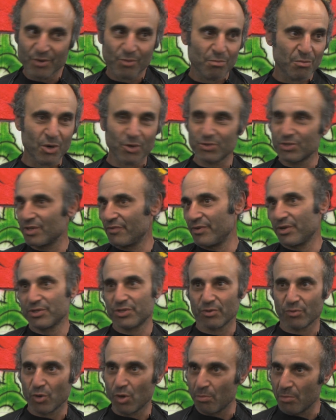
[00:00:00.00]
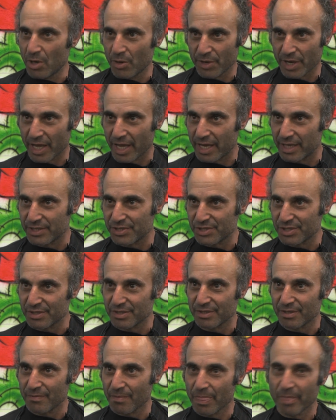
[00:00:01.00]
Most of us are all motorheads.
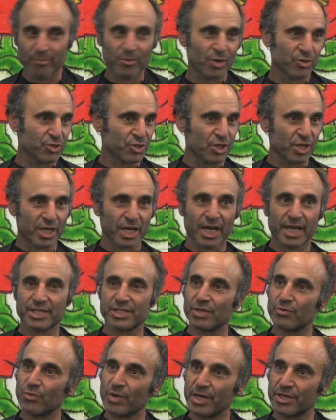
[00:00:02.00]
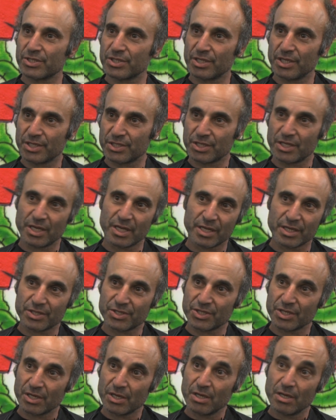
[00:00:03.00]
Most of the guys that race these things
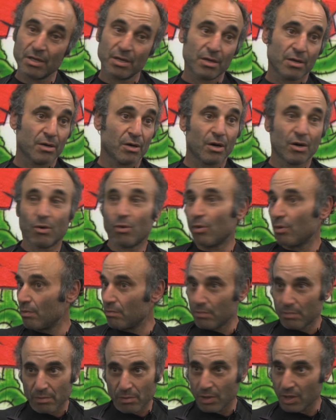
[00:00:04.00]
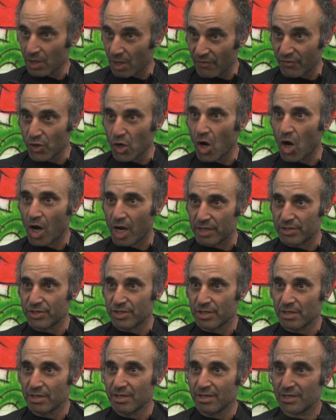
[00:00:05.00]
love cars.